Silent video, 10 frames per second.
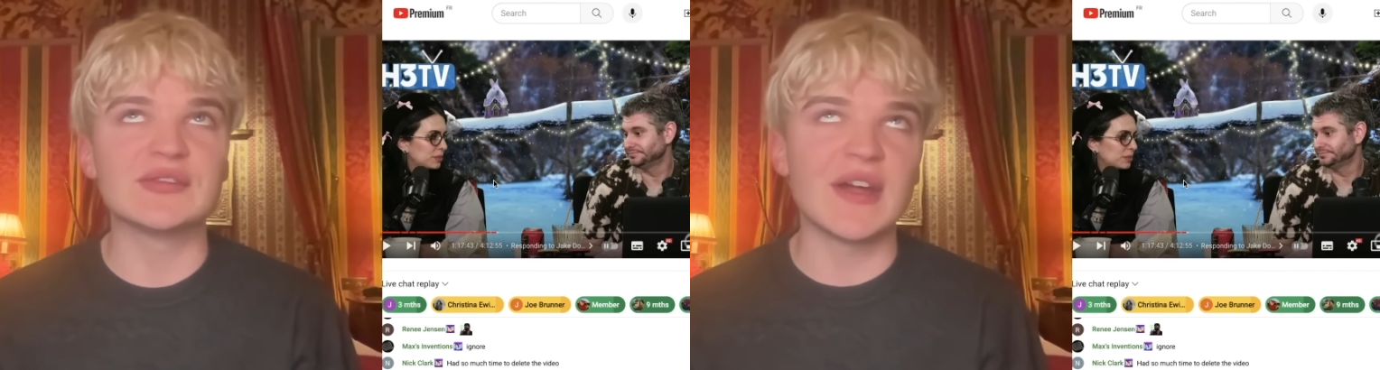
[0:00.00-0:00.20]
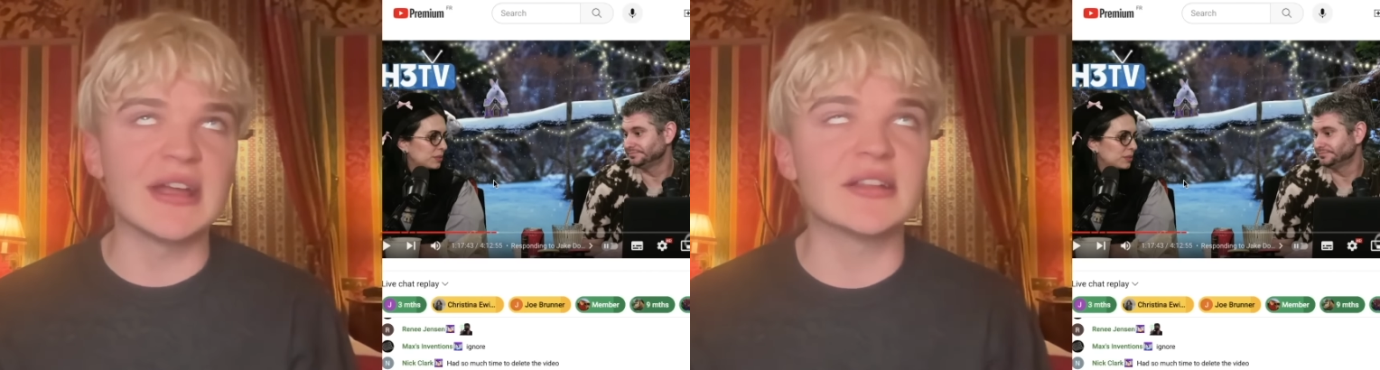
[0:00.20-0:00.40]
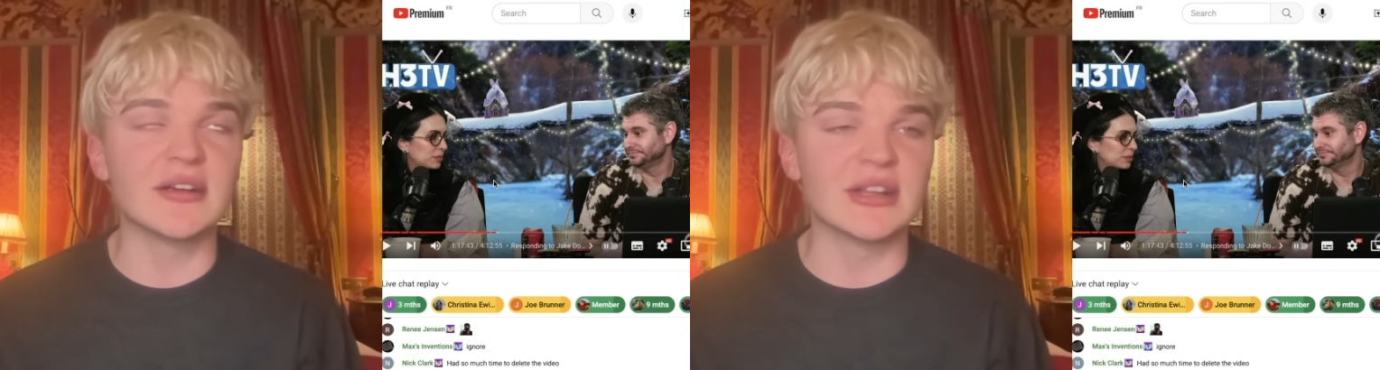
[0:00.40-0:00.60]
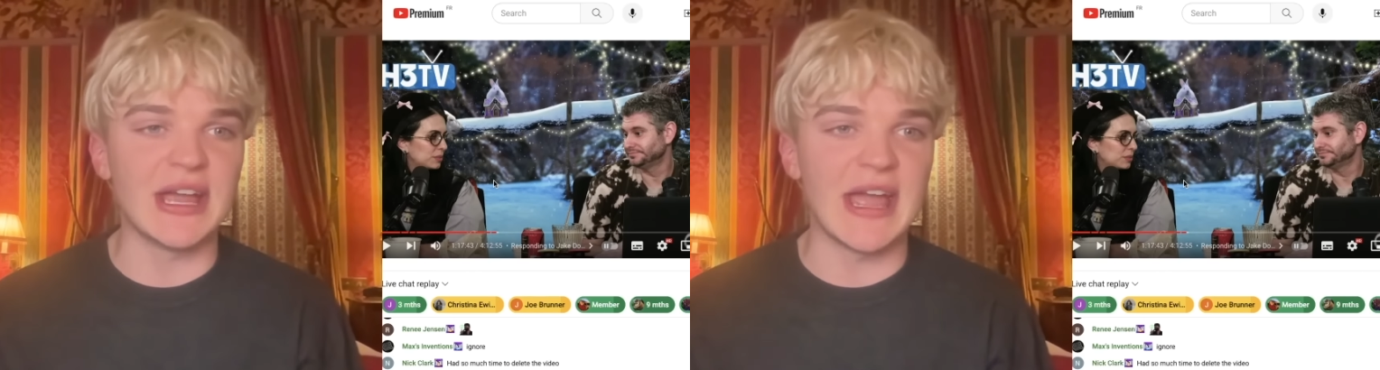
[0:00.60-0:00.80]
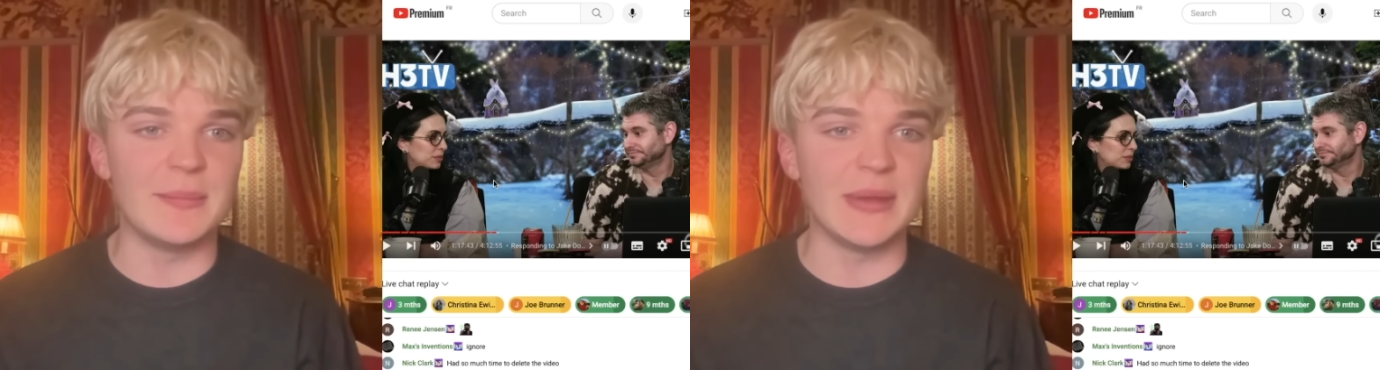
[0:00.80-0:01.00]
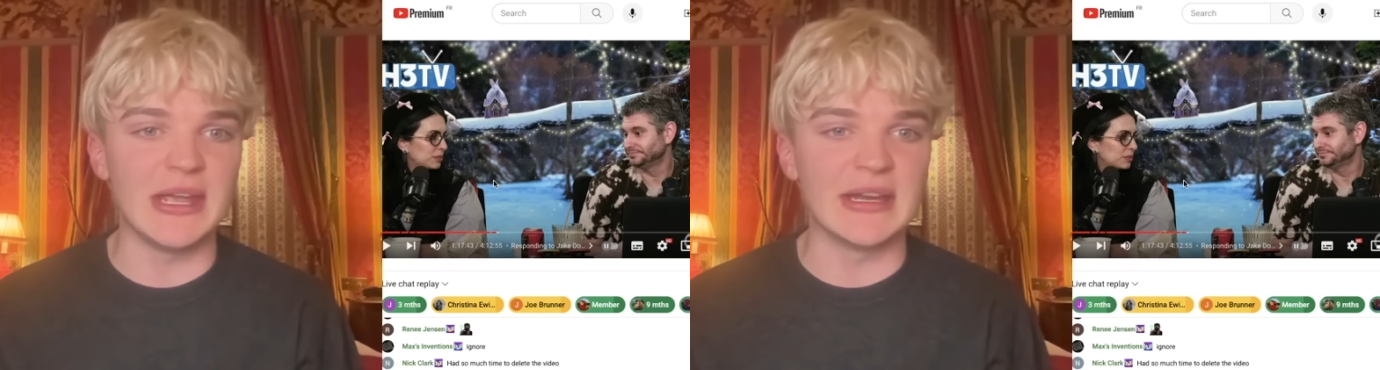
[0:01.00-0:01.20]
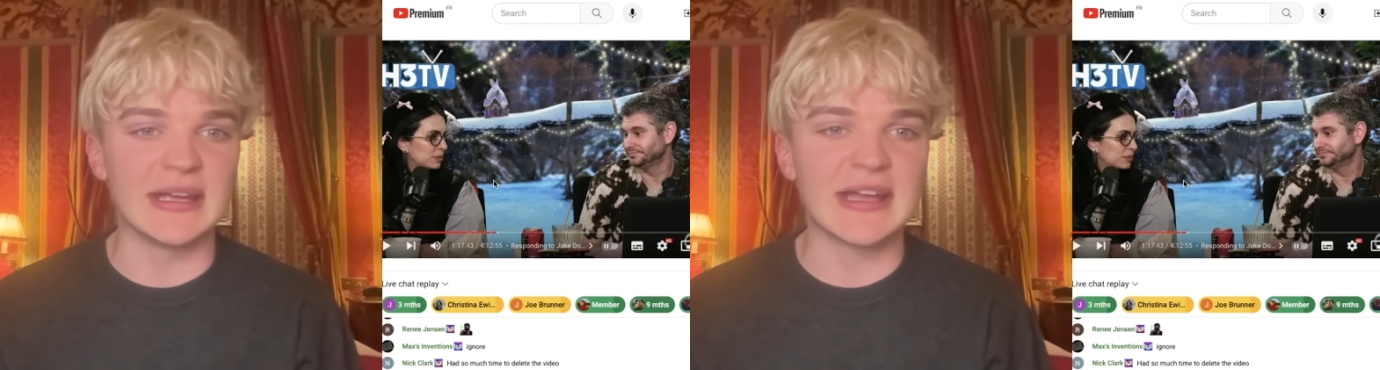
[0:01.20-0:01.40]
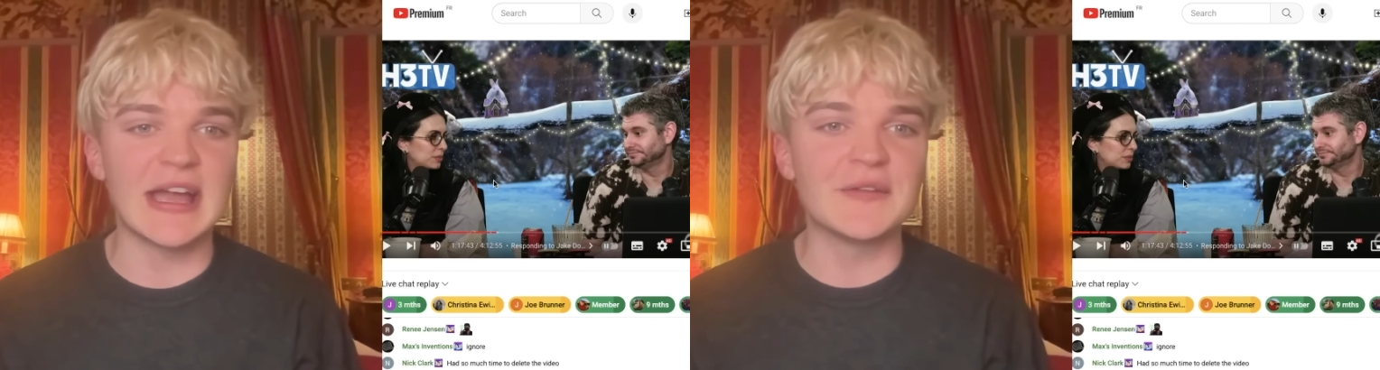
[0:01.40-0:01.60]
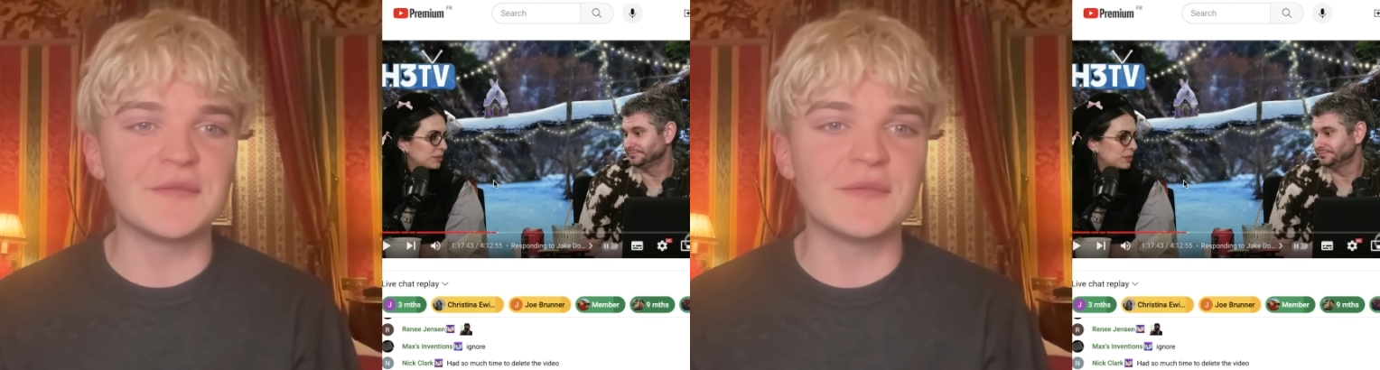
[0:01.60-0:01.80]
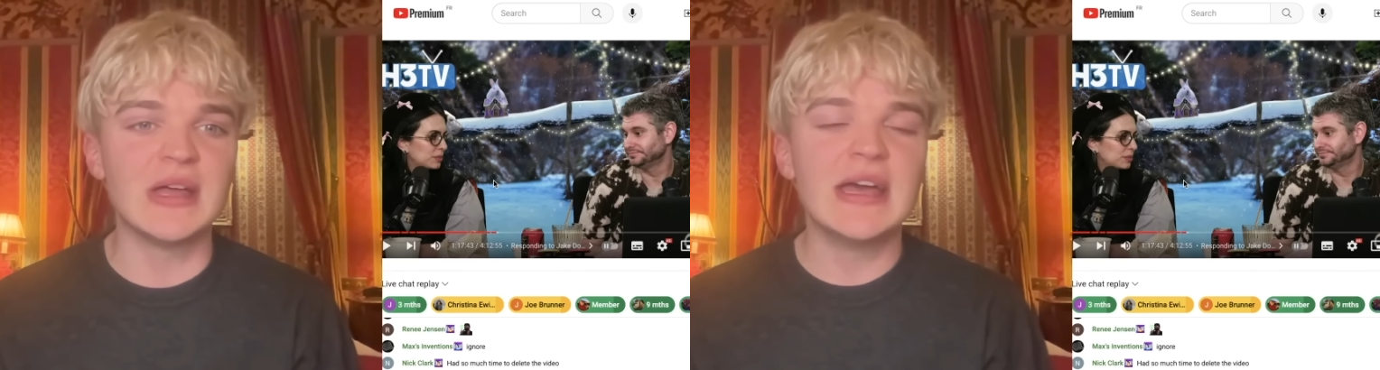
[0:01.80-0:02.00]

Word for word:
Speaker 1: it was very clearly AB. And it kind of.